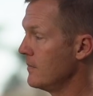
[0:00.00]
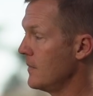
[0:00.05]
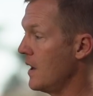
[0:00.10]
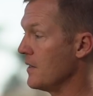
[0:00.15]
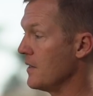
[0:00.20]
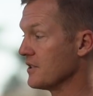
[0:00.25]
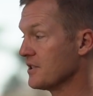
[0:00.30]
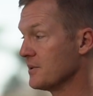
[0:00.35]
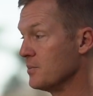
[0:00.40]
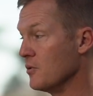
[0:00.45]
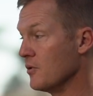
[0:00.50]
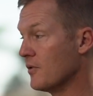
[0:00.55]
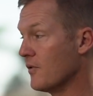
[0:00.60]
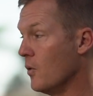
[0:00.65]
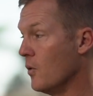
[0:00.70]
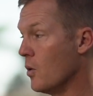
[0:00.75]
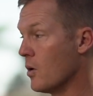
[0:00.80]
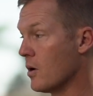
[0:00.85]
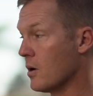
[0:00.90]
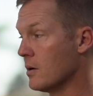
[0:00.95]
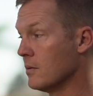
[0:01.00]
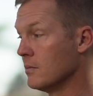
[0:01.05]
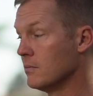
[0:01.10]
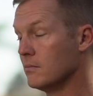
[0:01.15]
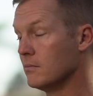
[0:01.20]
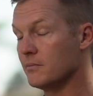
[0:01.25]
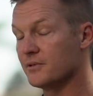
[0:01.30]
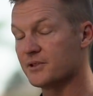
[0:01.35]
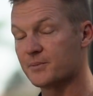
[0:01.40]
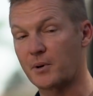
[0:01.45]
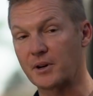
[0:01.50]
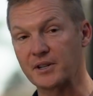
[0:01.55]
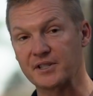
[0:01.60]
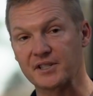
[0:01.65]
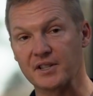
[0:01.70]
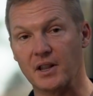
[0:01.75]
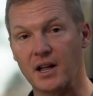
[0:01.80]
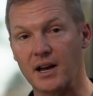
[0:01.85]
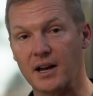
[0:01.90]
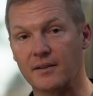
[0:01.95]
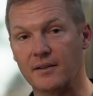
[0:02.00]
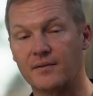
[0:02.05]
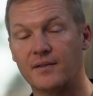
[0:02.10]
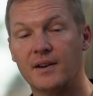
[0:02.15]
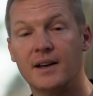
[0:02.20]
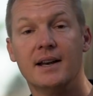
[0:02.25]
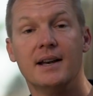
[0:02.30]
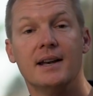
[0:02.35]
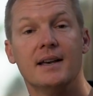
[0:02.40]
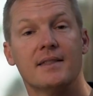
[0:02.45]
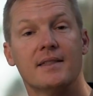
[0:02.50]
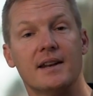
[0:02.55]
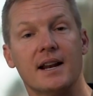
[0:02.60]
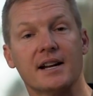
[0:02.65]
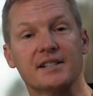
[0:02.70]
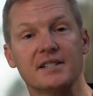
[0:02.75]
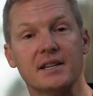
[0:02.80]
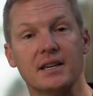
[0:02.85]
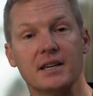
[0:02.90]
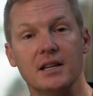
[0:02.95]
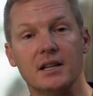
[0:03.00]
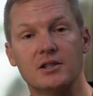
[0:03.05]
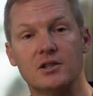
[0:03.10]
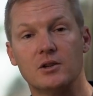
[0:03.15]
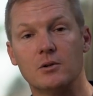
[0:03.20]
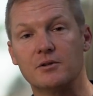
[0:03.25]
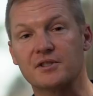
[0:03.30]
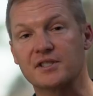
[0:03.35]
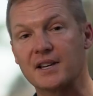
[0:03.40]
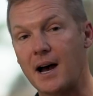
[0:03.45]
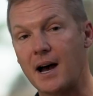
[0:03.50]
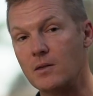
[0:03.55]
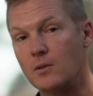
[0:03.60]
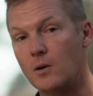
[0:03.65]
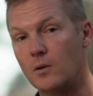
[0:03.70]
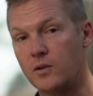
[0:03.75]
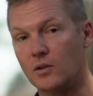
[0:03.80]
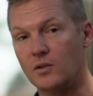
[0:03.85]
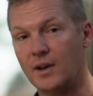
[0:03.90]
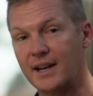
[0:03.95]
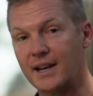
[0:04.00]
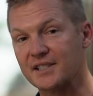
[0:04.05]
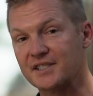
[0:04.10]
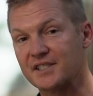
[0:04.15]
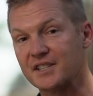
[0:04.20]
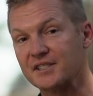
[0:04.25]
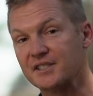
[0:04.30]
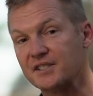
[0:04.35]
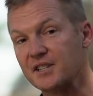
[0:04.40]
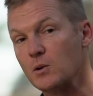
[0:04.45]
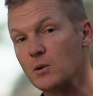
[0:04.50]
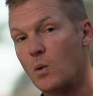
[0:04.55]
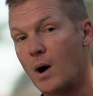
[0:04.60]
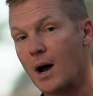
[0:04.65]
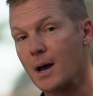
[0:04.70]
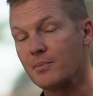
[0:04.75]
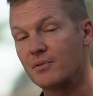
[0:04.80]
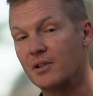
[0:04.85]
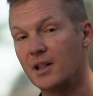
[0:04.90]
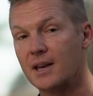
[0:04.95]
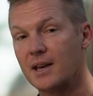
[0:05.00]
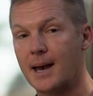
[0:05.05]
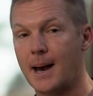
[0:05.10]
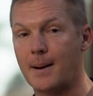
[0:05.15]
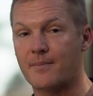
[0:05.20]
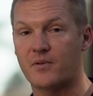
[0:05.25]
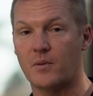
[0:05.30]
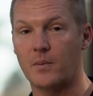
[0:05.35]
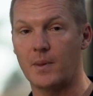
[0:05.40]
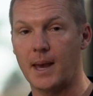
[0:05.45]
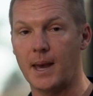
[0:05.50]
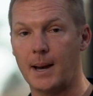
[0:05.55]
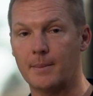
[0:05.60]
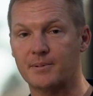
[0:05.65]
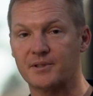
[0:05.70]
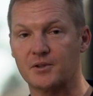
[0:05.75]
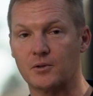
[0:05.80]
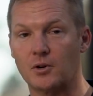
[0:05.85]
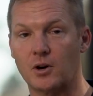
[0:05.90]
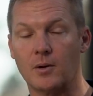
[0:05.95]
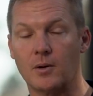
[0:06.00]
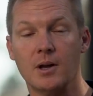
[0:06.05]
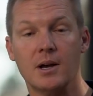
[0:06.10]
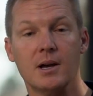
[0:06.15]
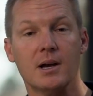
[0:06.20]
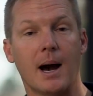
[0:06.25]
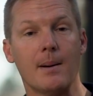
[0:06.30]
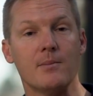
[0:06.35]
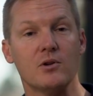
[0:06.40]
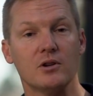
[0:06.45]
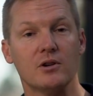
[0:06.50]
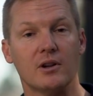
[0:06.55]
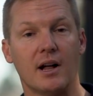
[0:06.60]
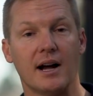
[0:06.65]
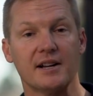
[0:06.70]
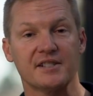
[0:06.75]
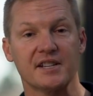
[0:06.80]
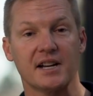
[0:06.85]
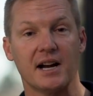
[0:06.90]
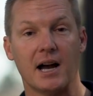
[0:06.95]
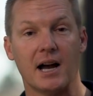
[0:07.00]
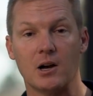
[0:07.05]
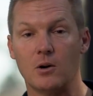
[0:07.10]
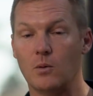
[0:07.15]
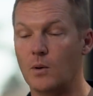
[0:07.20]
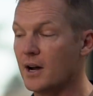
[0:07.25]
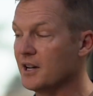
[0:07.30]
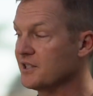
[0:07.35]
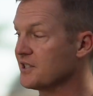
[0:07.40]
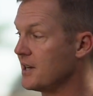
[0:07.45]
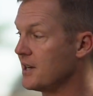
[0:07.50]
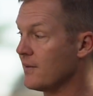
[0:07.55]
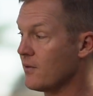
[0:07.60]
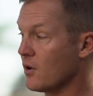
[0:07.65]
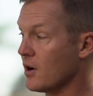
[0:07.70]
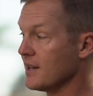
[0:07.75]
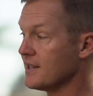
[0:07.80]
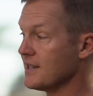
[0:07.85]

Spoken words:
and the Smooth 4 springs to life. The next thing you need to do is download the latest ZY Play app from the App Store. I'm utilizing iOS, and I've already